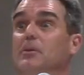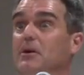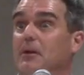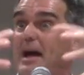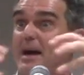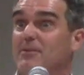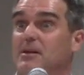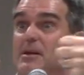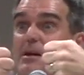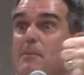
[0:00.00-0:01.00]
we don't have
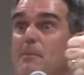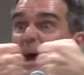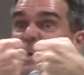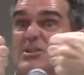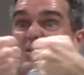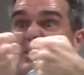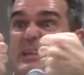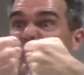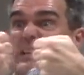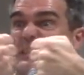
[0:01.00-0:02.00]
a pastor
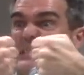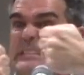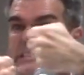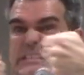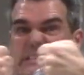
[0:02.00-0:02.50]
deacon,